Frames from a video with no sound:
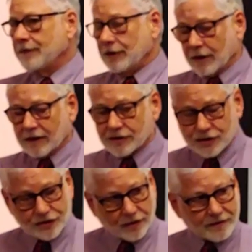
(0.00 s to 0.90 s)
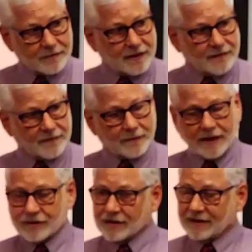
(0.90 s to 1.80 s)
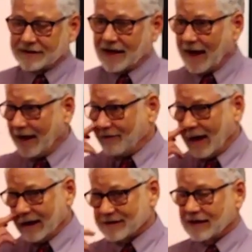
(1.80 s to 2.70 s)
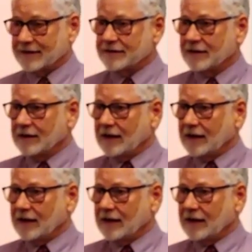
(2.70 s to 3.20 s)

You can show them the information because they have access